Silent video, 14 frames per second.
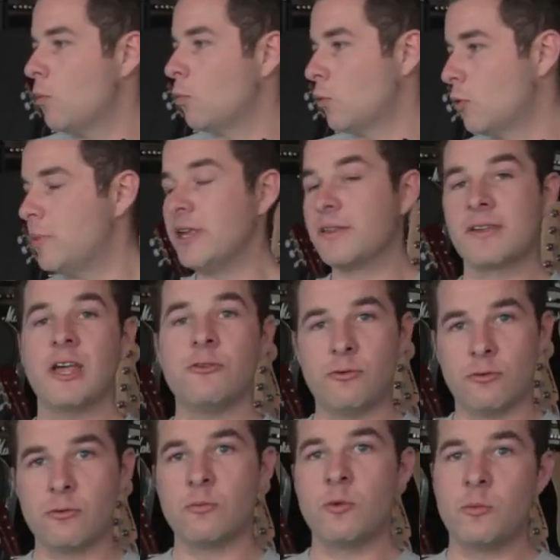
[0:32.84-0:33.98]
will be
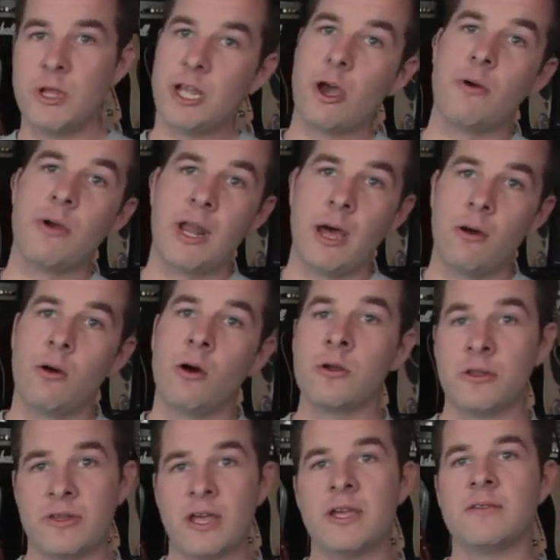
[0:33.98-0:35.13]
scheduled and will be going out on a
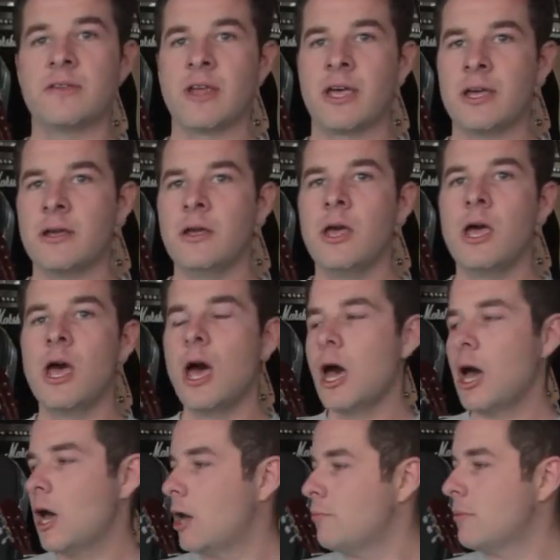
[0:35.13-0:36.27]
day to day.
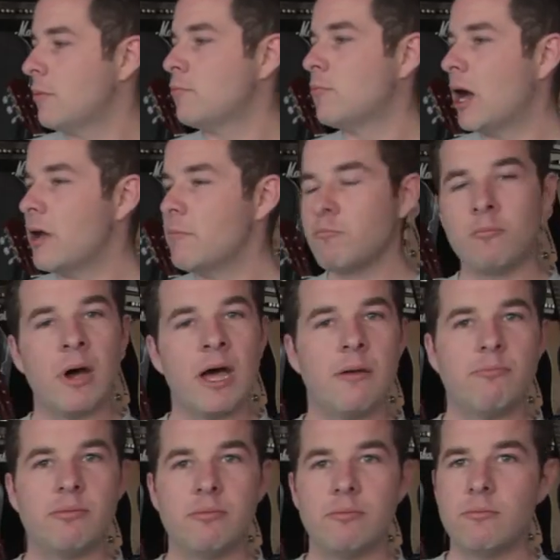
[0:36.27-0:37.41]
My
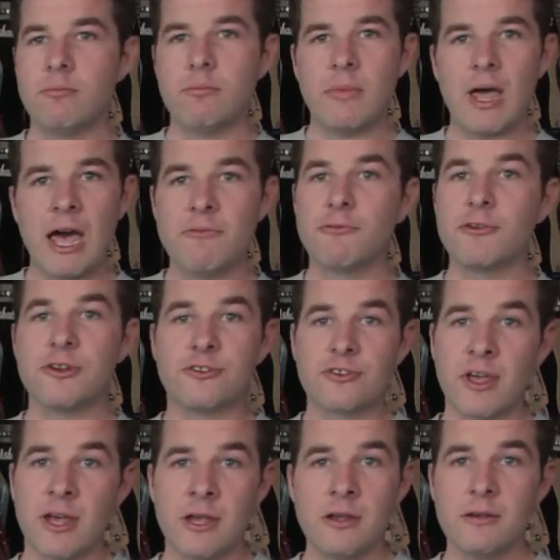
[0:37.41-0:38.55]
average
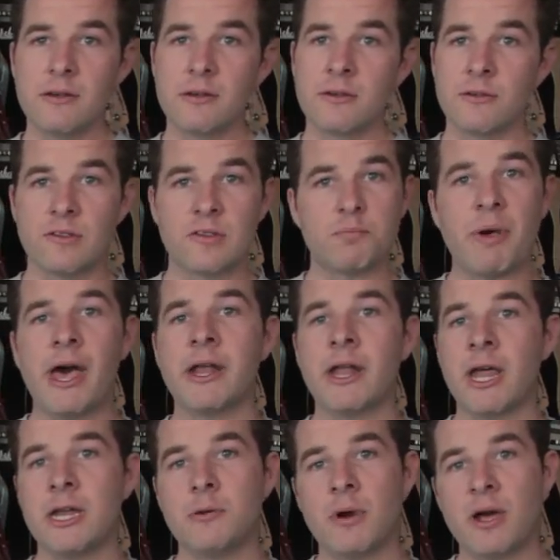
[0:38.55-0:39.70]
day can span
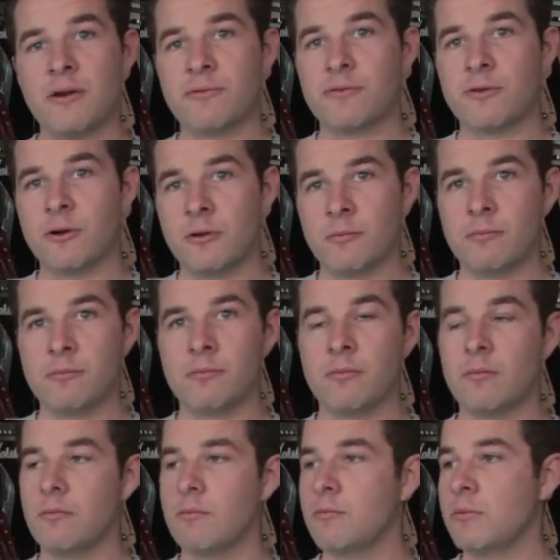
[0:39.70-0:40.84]
anywhere from
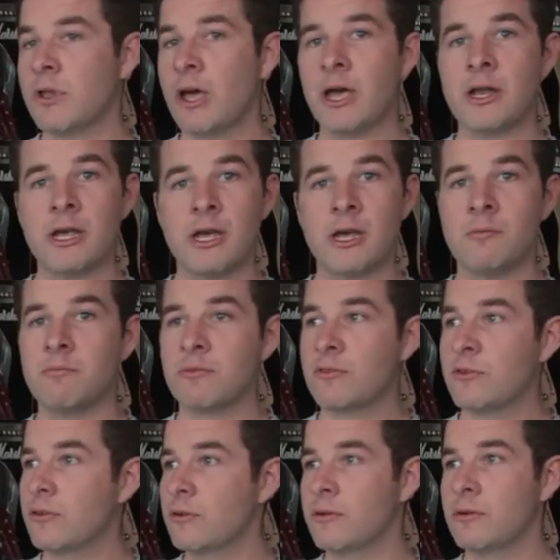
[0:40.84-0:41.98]
9 a.m.
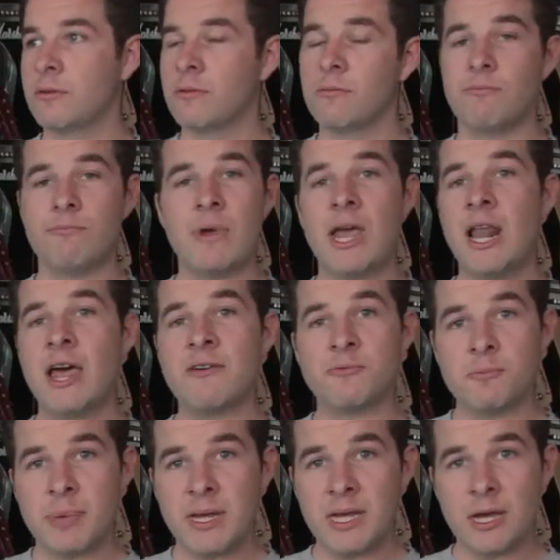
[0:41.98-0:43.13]
to
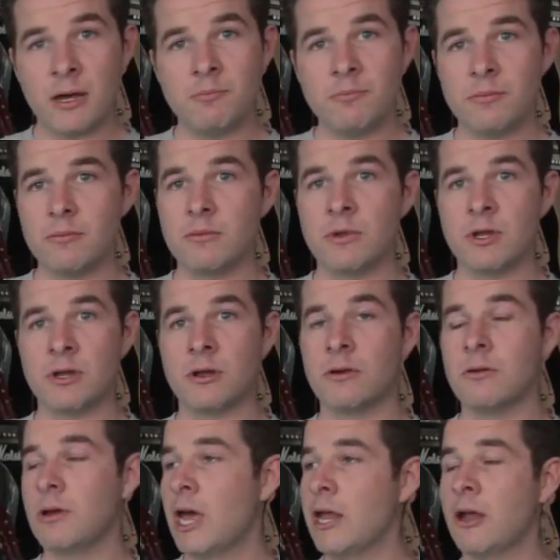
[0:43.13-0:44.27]
11 p.m. you
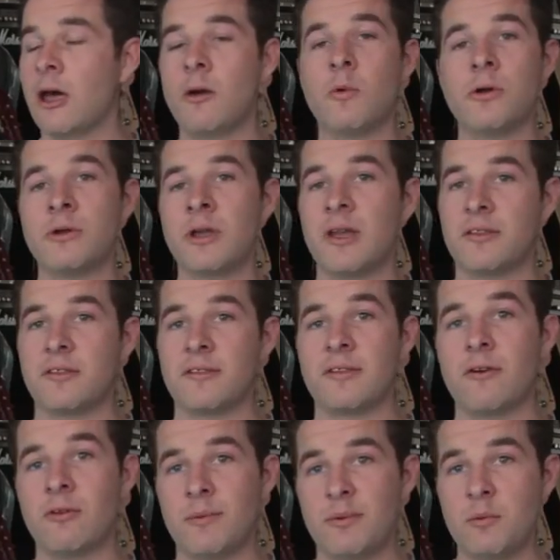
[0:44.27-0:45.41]
know, and I won't
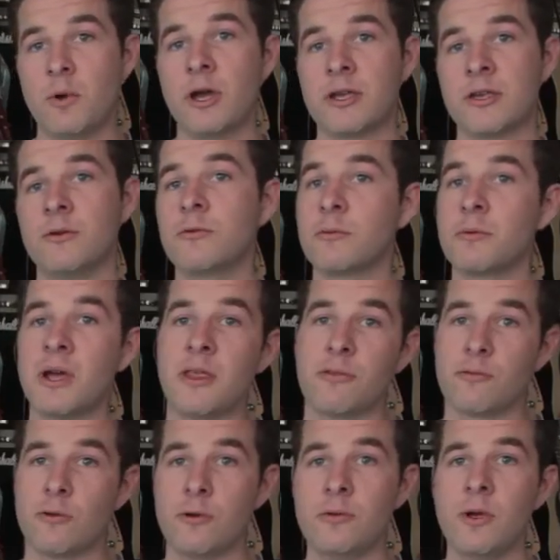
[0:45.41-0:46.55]
necessarily be working all the way
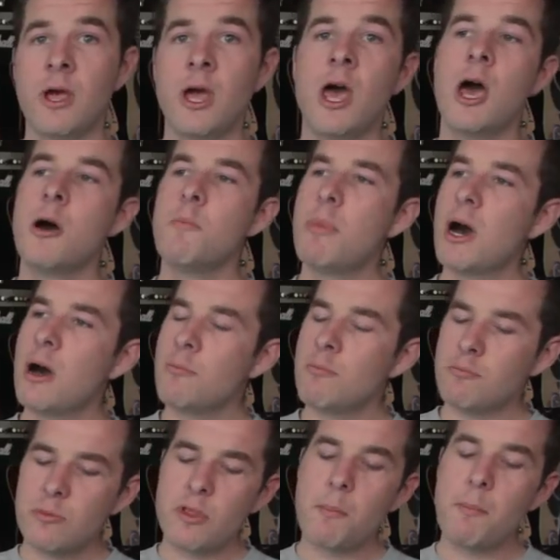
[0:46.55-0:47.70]
through. But
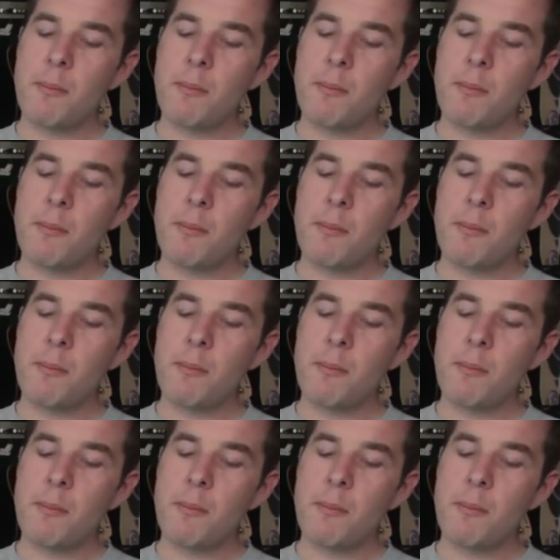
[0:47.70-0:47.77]
the